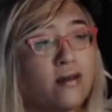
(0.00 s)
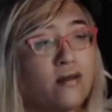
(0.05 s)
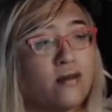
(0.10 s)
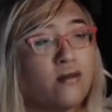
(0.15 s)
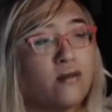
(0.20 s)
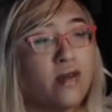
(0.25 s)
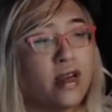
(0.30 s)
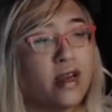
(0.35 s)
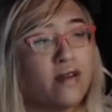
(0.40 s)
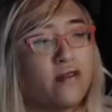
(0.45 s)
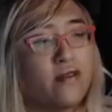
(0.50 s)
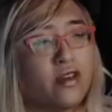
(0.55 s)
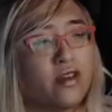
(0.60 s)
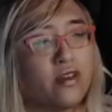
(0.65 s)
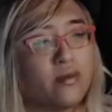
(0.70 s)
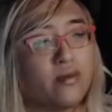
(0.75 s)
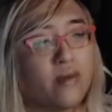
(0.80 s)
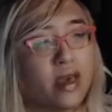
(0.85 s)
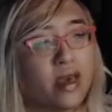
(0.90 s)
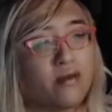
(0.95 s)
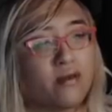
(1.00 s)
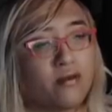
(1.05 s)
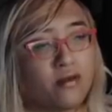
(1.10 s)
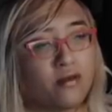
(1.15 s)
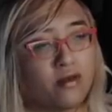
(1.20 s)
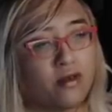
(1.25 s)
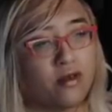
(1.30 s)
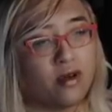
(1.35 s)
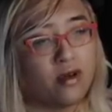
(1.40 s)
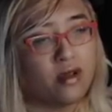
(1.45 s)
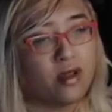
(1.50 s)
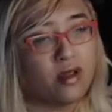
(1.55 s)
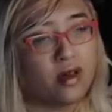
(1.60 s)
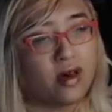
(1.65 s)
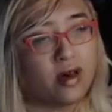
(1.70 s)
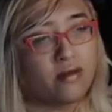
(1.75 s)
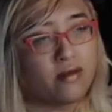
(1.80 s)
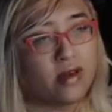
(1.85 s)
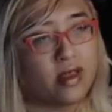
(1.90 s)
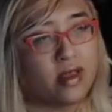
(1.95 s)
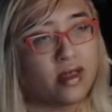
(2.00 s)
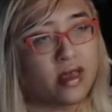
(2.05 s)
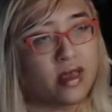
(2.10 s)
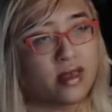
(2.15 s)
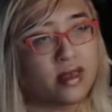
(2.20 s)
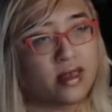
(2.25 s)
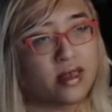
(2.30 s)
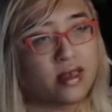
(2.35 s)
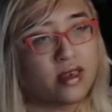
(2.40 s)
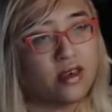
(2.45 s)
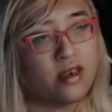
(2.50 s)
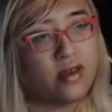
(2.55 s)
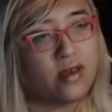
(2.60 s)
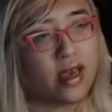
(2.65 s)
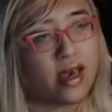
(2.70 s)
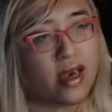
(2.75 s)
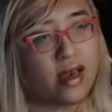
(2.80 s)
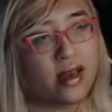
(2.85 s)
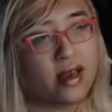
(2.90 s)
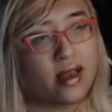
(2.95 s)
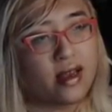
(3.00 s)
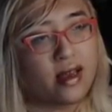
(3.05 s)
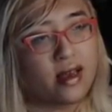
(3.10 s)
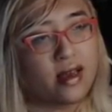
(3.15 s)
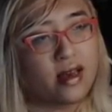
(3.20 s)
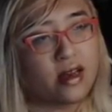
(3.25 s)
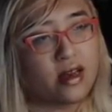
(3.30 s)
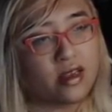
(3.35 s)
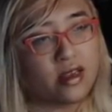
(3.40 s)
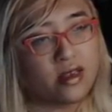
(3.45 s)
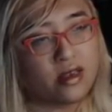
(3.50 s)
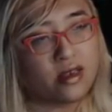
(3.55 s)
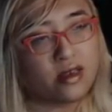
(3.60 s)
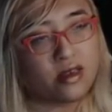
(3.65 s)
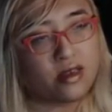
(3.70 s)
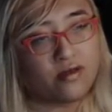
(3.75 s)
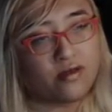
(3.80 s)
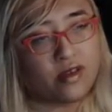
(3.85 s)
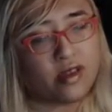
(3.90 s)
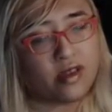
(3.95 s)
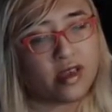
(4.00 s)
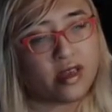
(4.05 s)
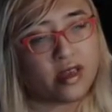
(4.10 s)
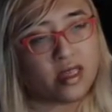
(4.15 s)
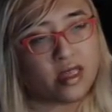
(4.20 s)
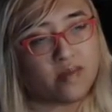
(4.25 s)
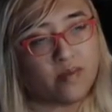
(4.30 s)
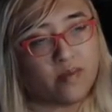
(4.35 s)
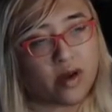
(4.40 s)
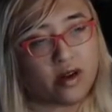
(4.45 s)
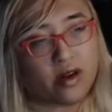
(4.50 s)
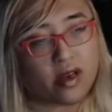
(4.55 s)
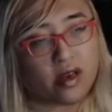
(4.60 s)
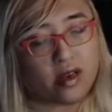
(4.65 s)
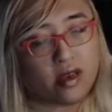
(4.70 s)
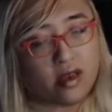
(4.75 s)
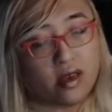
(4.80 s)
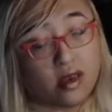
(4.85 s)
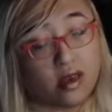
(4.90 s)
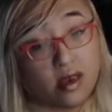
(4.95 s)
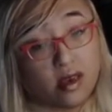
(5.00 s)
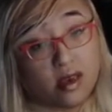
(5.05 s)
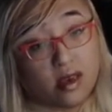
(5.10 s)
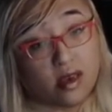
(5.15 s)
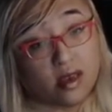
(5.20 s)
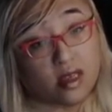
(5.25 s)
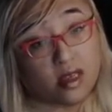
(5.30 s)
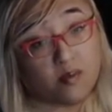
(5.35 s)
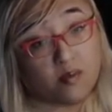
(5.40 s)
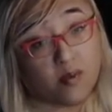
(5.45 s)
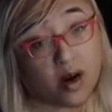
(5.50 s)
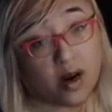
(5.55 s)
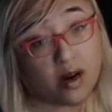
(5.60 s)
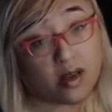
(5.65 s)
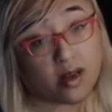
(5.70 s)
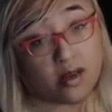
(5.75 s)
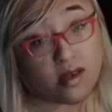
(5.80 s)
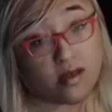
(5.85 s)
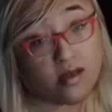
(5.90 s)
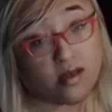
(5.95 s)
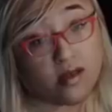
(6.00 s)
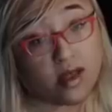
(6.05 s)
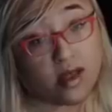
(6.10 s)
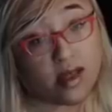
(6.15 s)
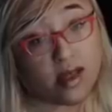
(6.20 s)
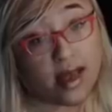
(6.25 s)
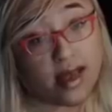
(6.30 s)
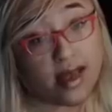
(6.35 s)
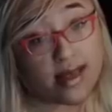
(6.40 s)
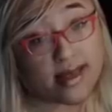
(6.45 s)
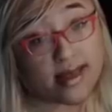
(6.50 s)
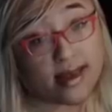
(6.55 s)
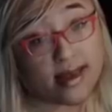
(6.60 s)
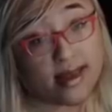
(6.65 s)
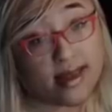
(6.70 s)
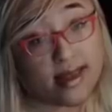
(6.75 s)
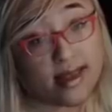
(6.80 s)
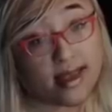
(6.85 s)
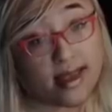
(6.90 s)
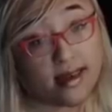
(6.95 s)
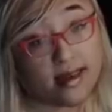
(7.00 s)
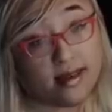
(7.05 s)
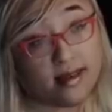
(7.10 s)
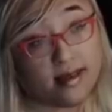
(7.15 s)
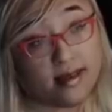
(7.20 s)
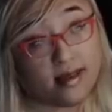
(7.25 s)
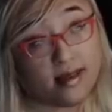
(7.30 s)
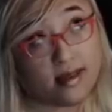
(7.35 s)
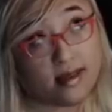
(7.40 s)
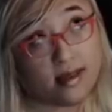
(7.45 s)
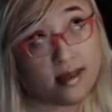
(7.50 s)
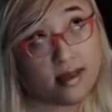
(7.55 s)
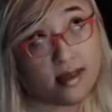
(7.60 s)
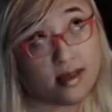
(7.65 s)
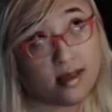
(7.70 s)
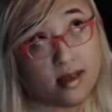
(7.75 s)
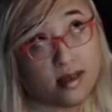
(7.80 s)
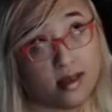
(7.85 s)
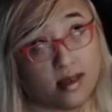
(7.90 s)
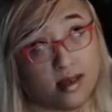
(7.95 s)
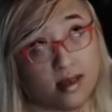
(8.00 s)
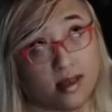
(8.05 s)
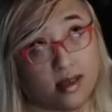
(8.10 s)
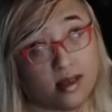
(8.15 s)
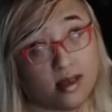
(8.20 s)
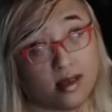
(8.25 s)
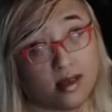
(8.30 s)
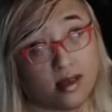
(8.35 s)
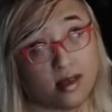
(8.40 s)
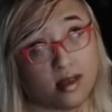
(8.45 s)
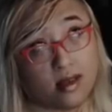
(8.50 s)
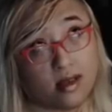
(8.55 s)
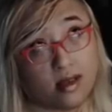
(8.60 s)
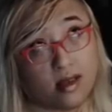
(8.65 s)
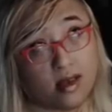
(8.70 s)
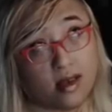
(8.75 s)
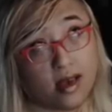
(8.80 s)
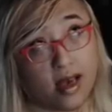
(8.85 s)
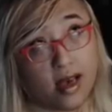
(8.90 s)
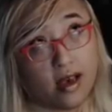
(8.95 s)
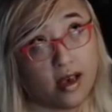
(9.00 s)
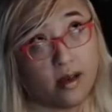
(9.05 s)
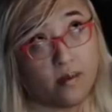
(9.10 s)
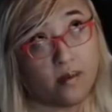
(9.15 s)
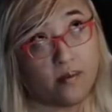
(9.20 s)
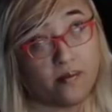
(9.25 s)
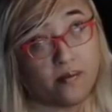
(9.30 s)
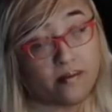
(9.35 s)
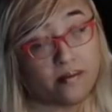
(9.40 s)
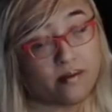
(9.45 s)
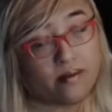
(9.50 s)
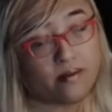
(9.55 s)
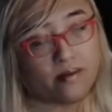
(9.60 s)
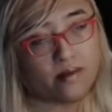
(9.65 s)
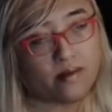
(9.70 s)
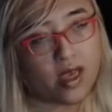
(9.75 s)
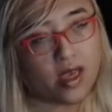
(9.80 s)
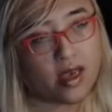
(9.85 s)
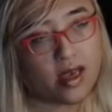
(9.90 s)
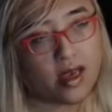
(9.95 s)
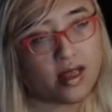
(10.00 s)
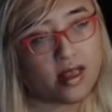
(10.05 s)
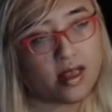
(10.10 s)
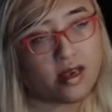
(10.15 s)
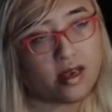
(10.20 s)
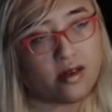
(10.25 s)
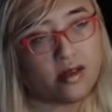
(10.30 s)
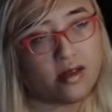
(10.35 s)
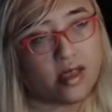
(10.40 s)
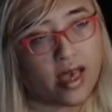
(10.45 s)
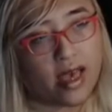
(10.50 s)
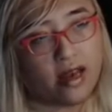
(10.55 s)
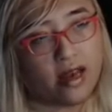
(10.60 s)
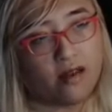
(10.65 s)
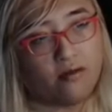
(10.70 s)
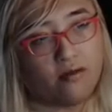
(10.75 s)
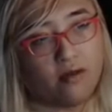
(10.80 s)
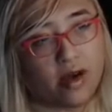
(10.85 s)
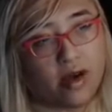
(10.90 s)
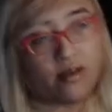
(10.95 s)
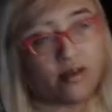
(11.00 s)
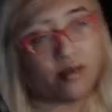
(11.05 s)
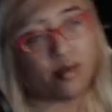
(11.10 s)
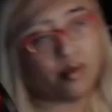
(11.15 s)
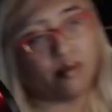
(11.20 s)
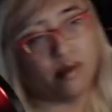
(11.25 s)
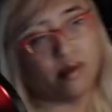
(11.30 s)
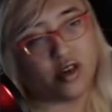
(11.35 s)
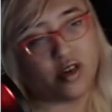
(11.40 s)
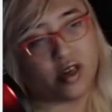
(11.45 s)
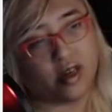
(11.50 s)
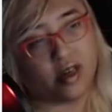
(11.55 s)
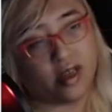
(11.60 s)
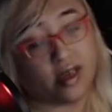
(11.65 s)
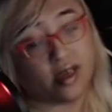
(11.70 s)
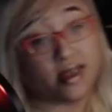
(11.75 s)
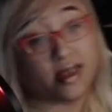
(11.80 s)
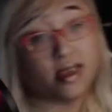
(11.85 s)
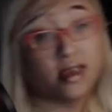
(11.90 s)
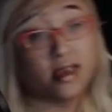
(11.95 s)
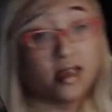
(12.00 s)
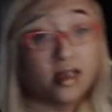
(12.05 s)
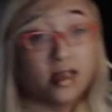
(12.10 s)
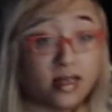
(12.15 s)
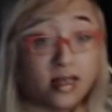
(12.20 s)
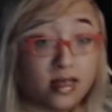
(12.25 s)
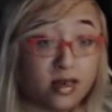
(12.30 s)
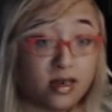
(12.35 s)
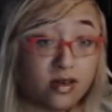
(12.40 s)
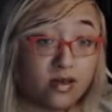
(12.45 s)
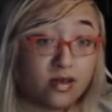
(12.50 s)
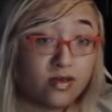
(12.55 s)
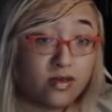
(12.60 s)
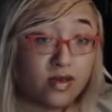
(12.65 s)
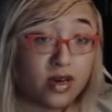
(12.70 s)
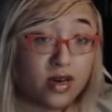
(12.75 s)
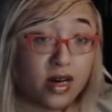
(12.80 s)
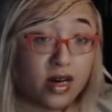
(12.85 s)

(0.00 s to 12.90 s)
whenever you make a roll on one of these, you get a Cerulean Spark. Sparks only last until the end of whatever promotion it is. So